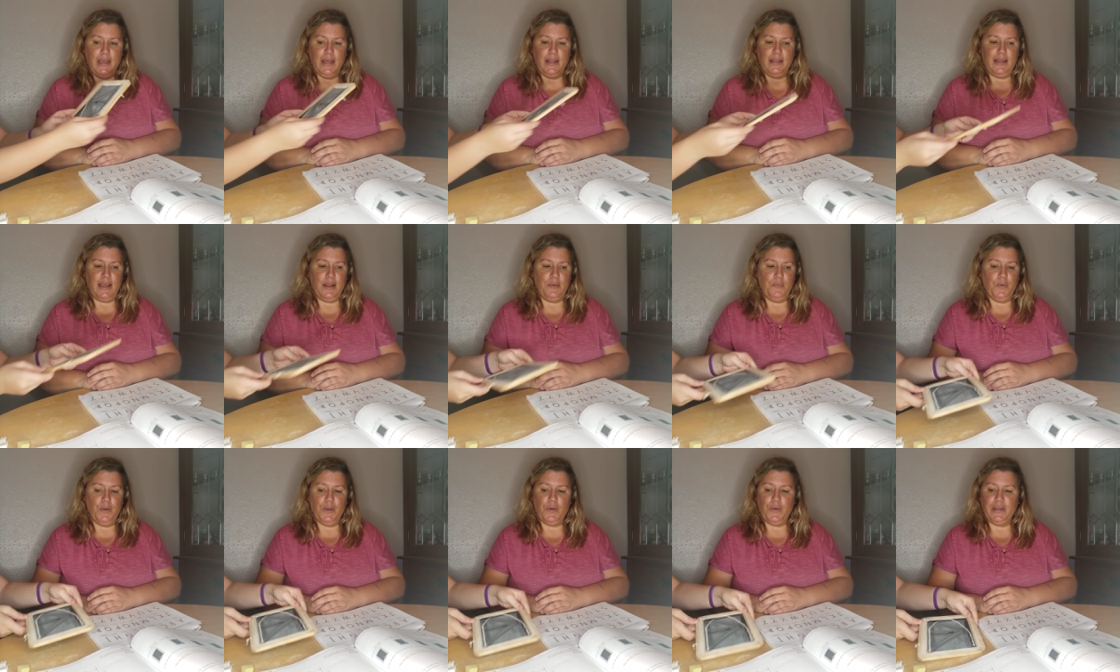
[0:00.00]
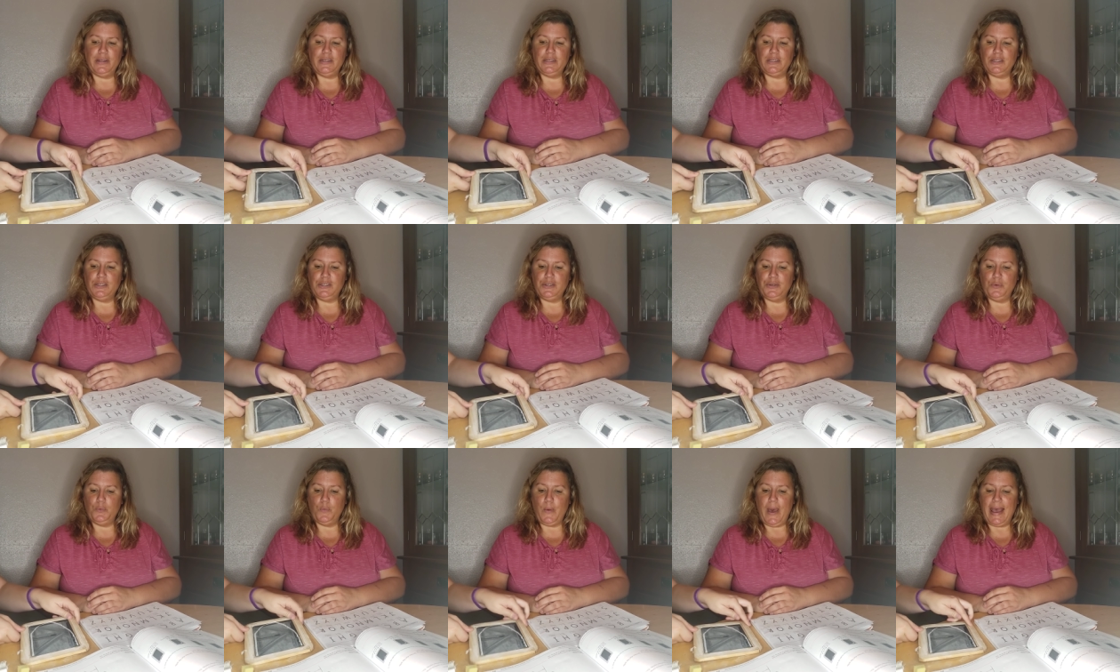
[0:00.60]
Then we're going to
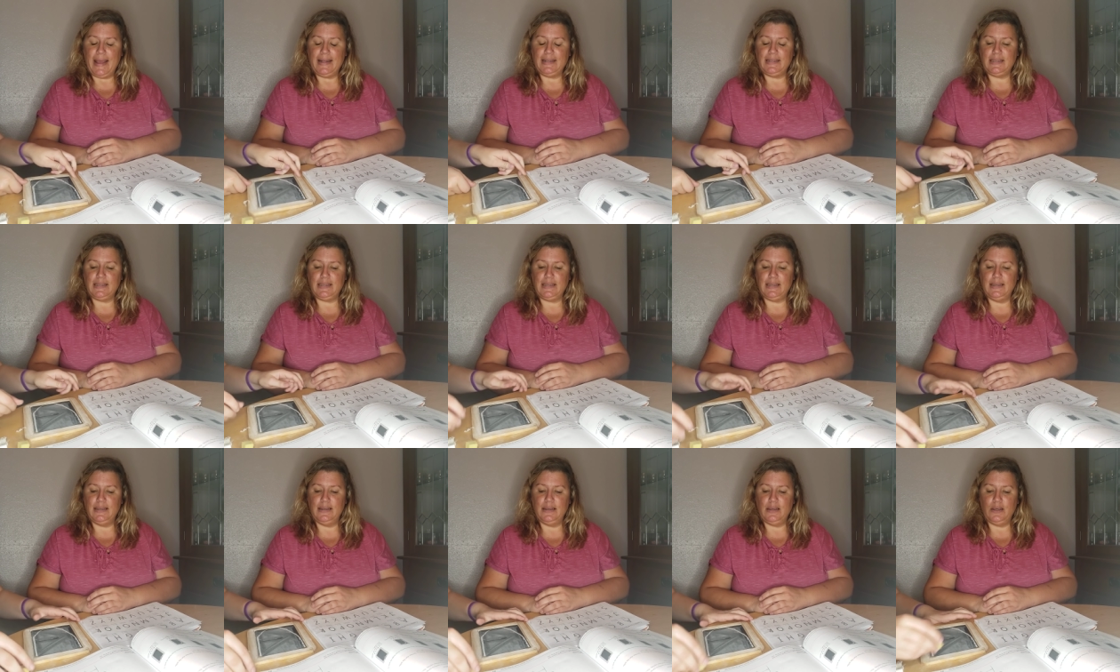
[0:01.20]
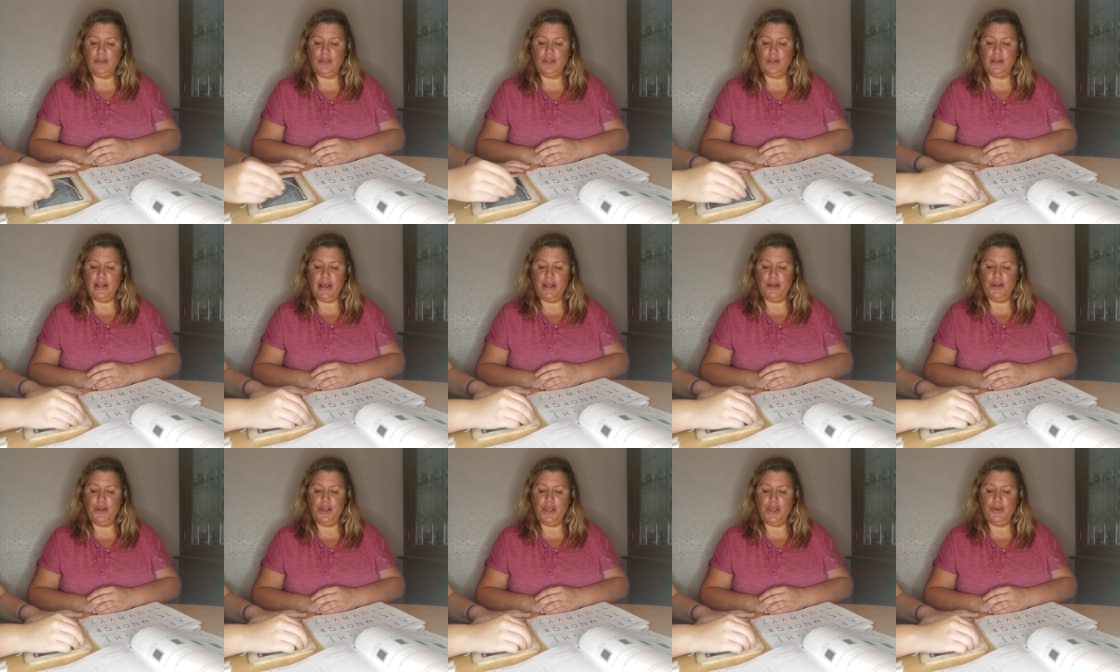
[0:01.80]
do wet,
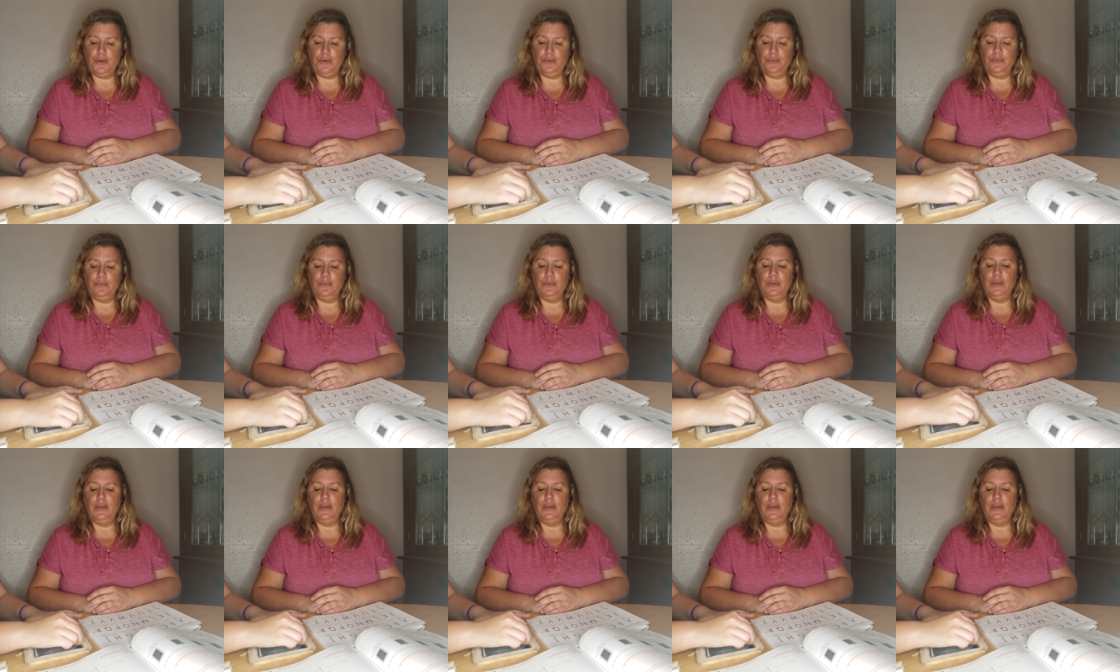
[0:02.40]
letter U,